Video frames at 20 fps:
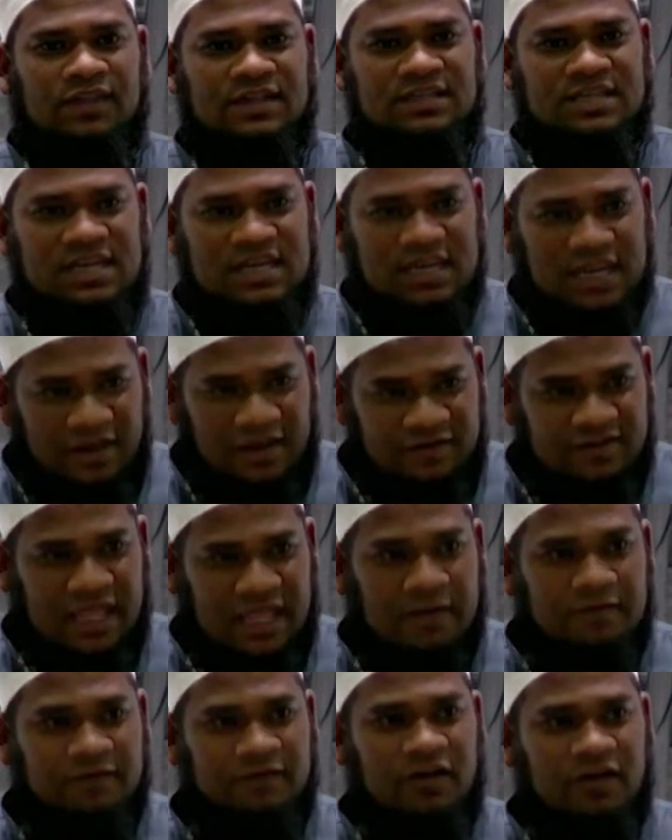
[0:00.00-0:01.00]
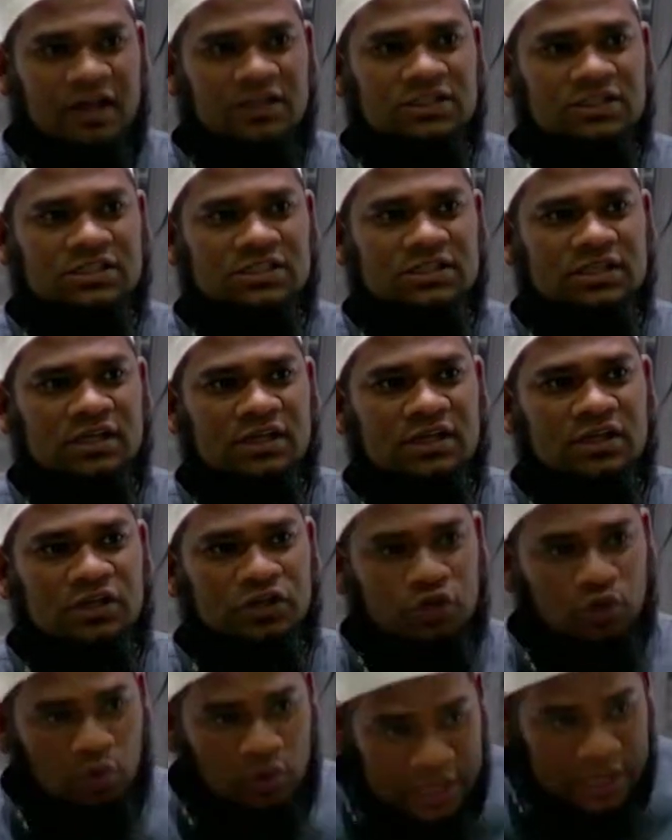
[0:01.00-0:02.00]
If there's enough time for us
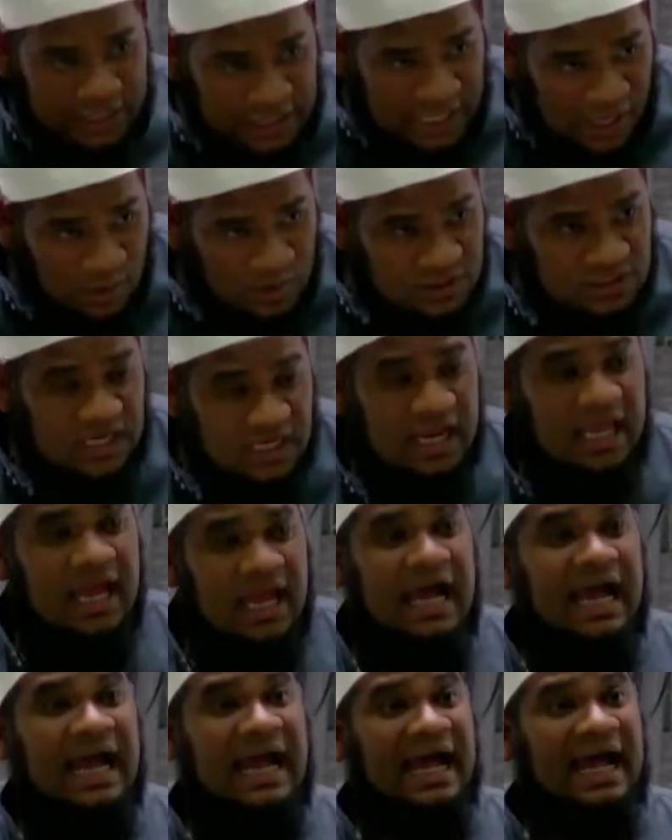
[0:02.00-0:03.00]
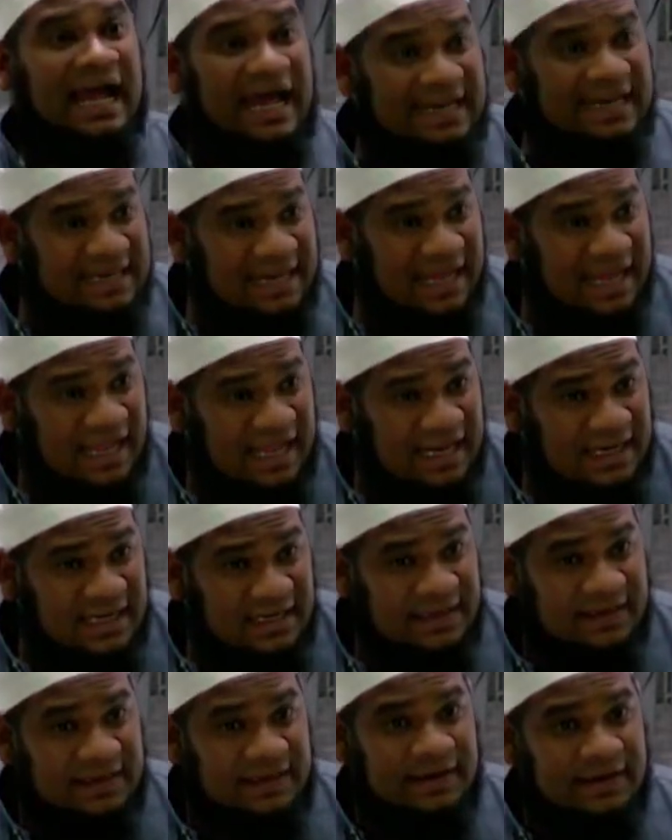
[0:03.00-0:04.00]
to get our salah
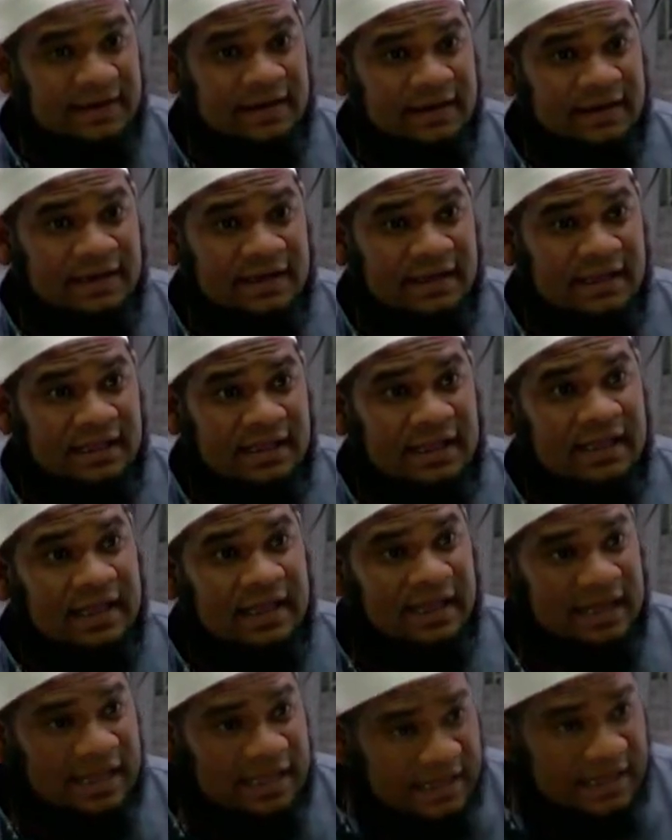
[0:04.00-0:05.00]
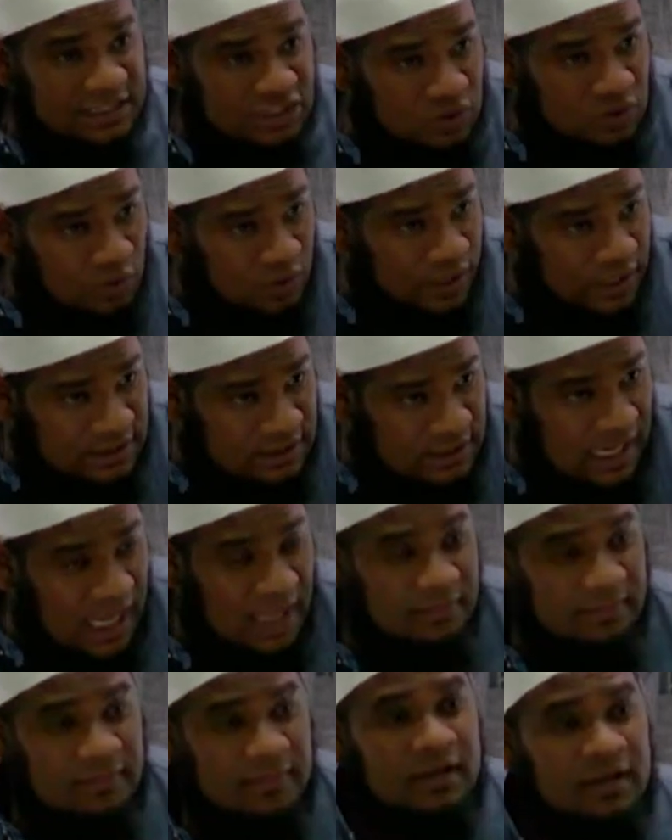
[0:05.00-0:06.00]
adaan in its
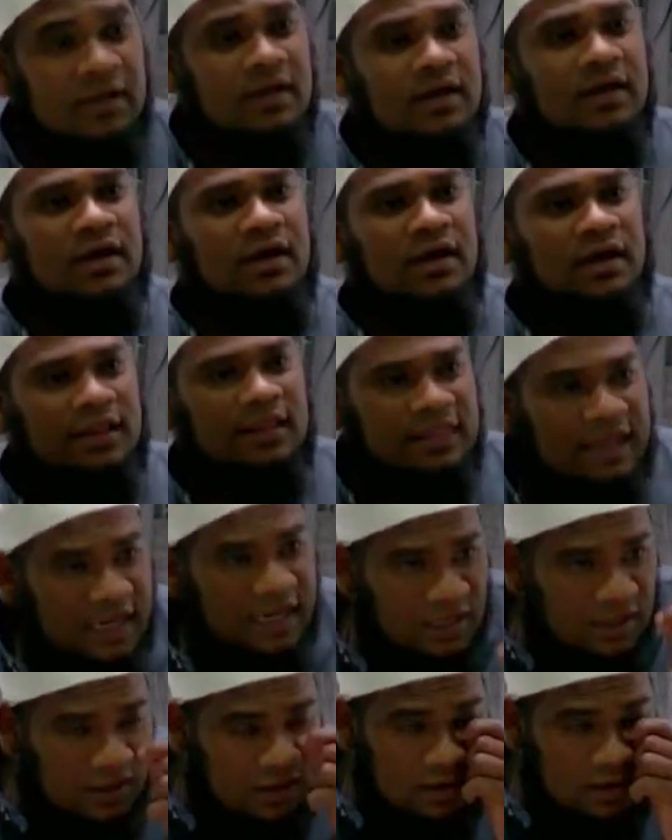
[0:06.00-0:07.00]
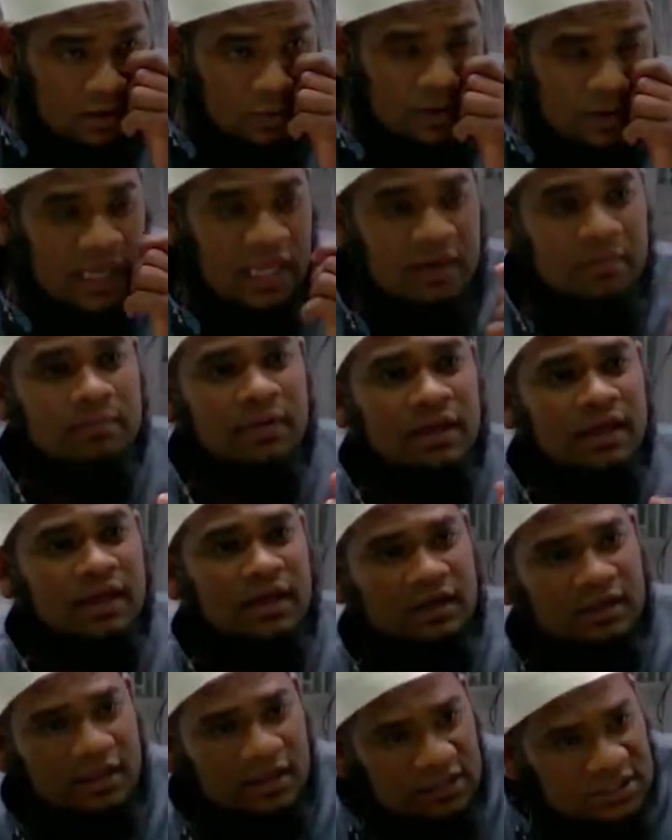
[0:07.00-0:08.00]
correct time, then we
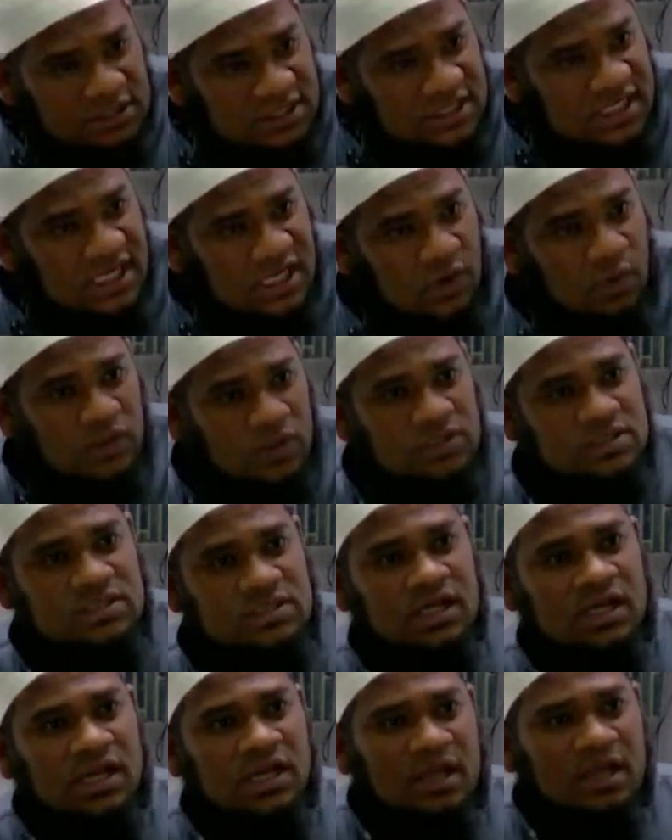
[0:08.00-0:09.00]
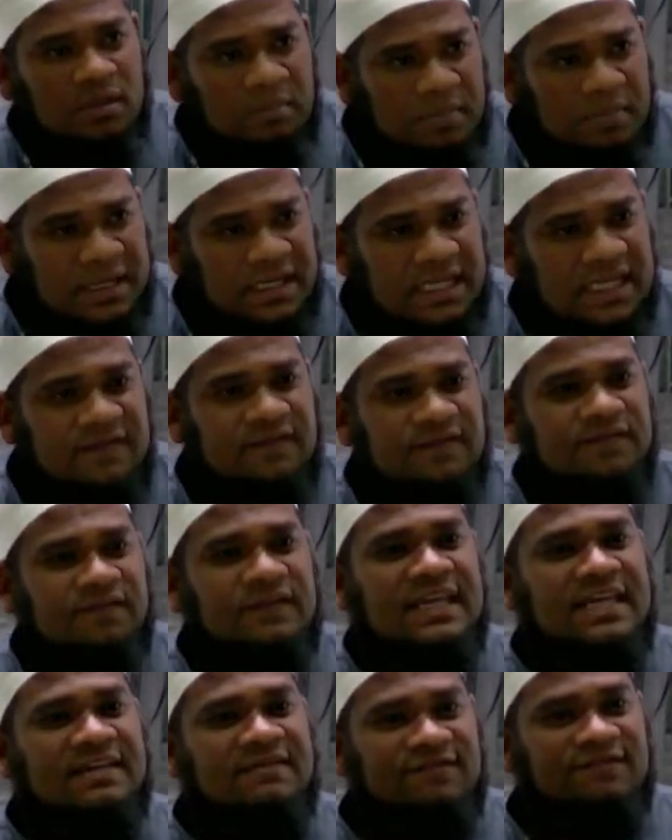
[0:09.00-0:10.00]
can make that sequence. But
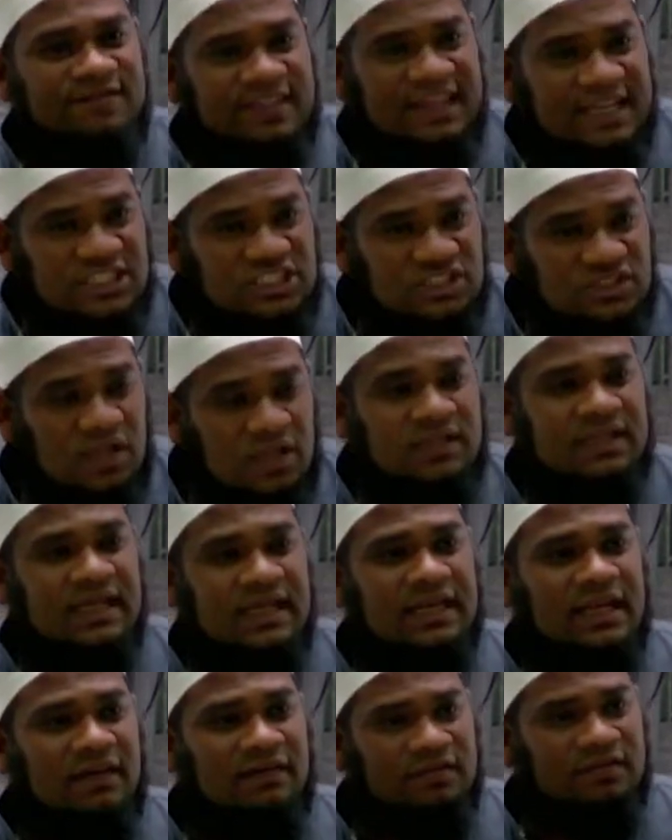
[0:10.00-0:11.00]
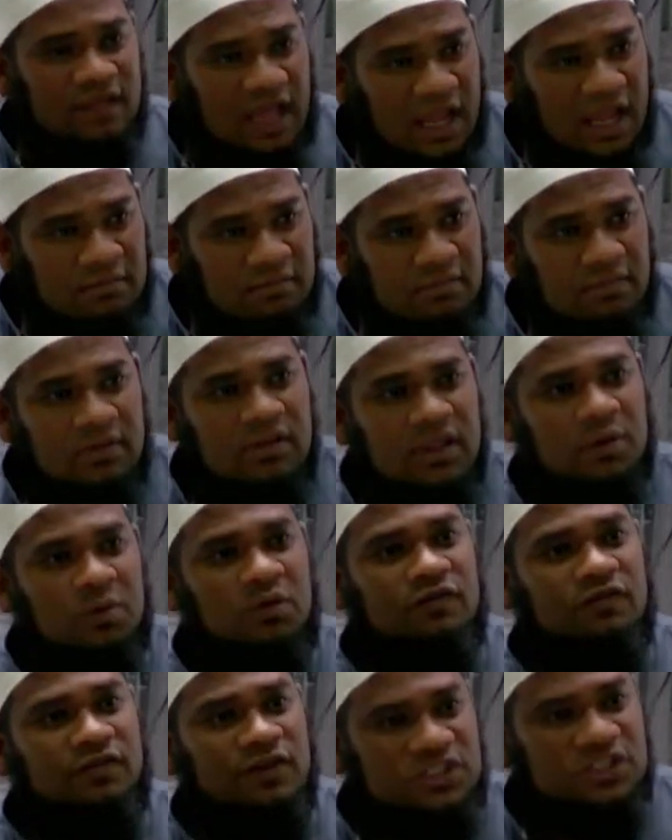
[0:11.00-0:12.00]
if there's not enough time,
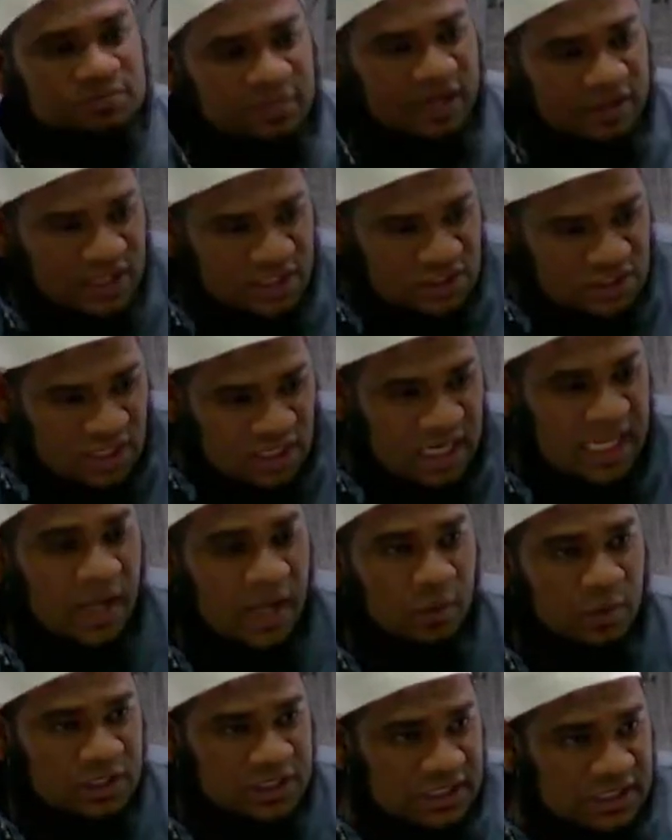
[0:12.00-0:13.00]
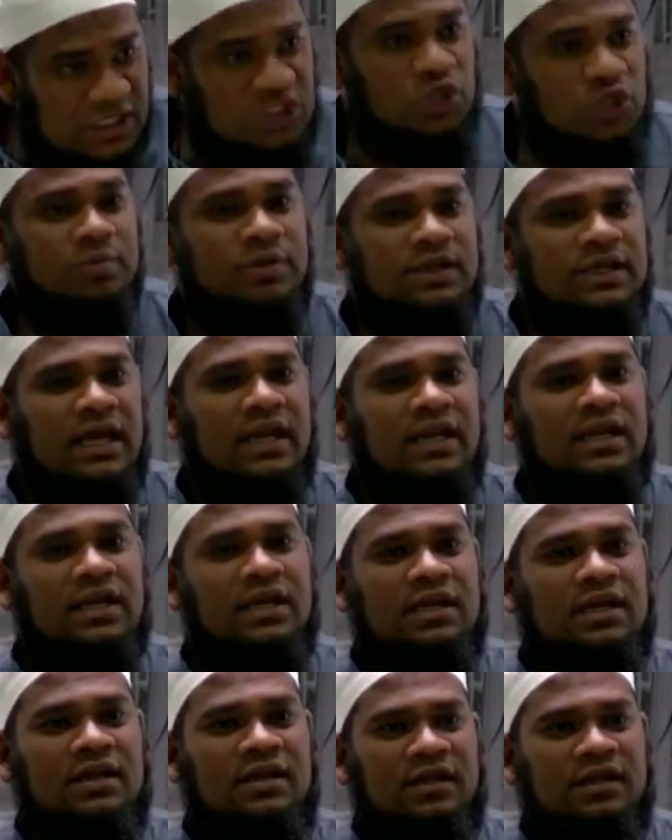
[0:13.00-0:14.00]
then we first make the salah which needs to be
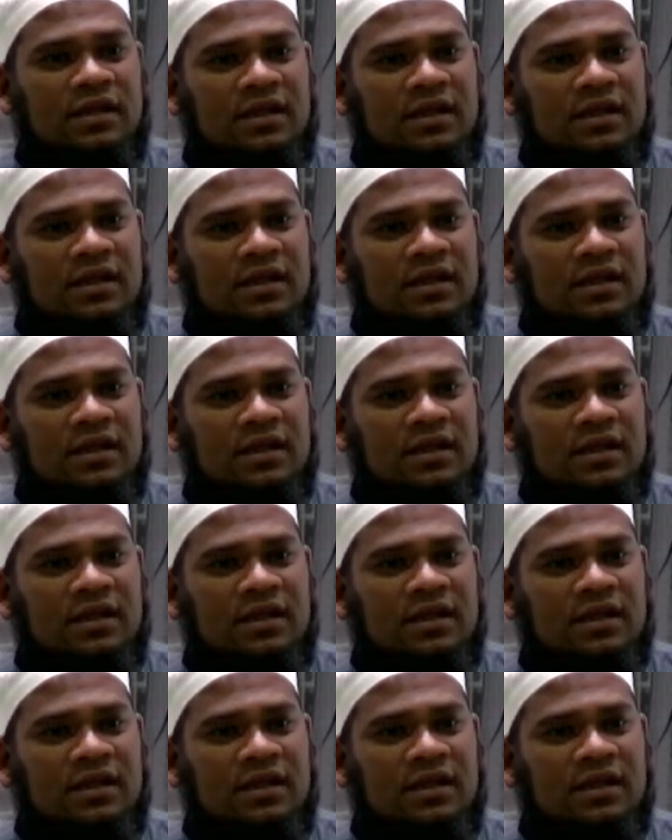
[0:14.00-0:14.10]
done.